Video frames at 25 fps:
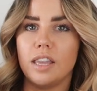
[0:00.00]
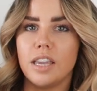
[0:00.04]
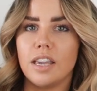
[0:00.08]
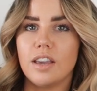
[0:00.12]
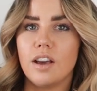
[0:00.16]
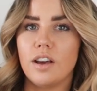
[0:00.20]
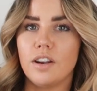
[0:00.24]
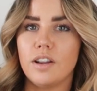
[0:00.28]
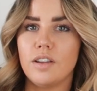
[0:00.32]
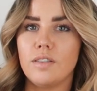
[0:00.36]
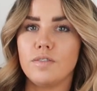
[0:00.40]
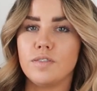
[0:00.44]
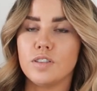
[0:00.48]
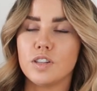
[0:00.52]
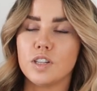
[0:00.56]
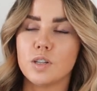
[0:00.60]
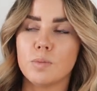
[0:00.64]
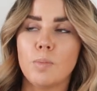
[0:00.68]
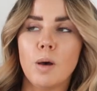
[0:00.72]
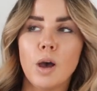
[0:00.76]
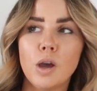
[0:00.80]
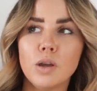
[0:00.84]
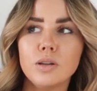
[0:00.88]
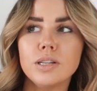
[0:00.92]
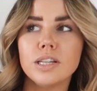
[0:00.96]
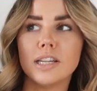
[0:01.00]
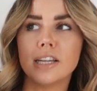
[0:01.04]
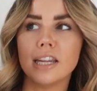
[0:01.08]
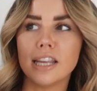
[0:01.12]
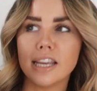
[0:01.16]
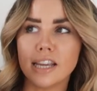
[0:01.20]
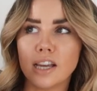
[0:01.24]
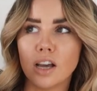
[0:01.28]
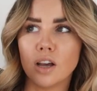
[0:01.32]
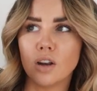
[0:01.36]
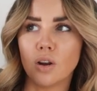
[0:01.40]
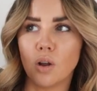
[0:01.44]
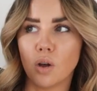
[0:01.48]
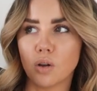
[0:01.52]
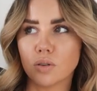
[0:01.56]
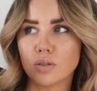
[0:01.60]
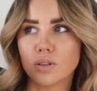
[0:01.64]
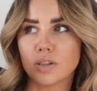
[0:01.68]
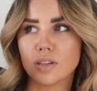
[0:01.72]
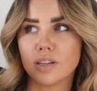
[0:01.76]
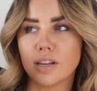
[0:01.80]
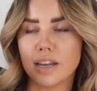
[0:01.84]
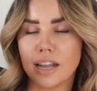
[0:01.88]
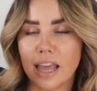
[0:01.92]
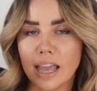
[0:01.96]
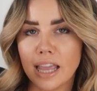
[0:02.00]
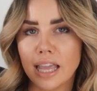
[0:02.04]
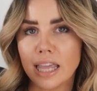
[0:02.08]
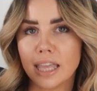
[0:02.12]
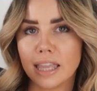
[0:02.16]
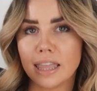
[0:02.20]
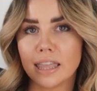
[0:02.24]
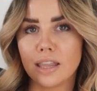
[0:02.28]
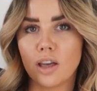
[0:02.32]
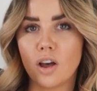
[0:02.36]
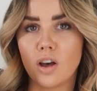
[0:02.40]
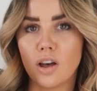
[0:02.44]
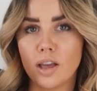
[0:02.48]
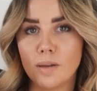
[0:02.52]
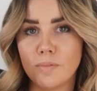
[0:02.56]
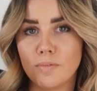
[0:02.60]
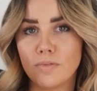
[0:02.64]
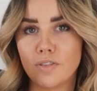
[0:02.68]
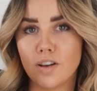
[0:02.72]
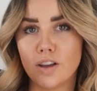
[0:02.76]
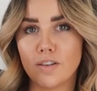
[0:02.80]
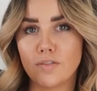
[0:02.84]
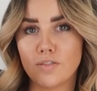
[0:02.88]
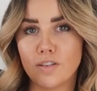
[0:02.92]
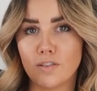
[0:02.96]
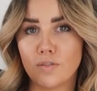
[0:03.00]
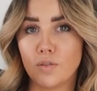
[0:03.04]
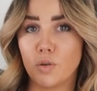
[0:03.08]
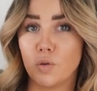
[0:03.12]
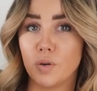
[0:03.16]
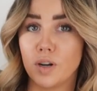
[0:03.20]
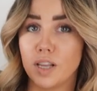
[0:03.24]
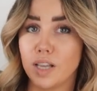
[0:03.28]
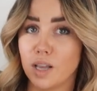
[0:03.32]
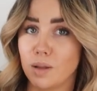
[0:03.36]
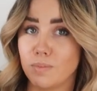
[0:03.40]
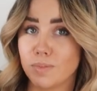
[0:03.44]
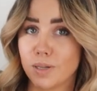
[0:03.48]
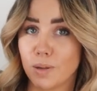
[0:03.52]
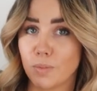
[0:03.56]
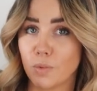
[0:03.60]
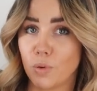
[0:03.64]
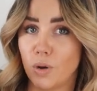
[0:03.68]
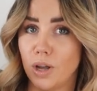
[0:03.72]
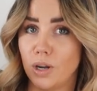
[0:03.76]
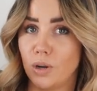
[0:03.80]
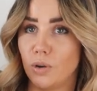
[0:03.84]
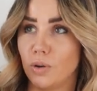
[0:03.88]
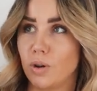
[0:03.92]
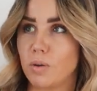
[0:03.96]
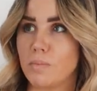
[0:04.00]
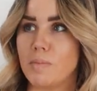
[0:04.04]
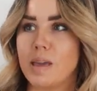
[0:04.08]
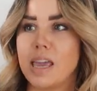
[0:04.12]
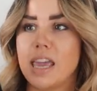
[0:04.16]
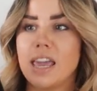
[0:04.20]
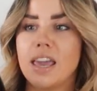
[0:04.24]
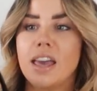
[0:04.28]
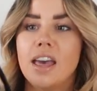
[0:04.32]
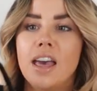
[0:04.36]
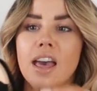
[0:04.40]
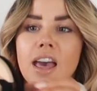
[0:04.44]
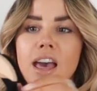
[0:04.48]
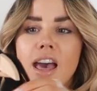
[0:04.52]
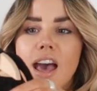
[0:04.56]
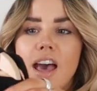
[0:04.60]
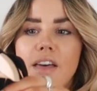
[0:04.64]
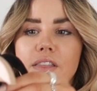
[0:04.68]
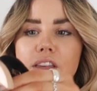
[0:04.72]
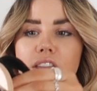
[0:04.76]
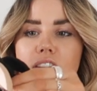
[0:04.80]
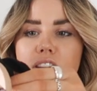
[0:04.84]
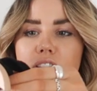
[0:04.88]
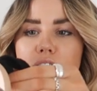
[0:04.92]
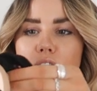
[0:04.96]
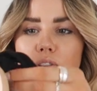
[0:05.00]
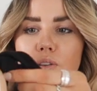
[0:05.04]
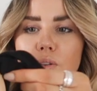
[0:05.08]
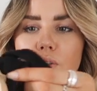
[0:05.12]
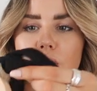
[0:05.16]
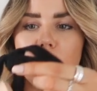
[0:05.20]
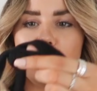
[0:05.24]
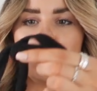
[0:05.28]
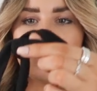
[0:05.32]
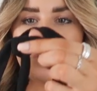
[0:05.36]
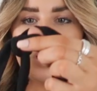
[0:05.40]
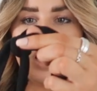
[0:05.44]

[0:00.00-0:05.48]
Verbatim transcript: the kind of supposedly culotte length. I'm five foot four and it comes up quite long on me, and then it's just got the little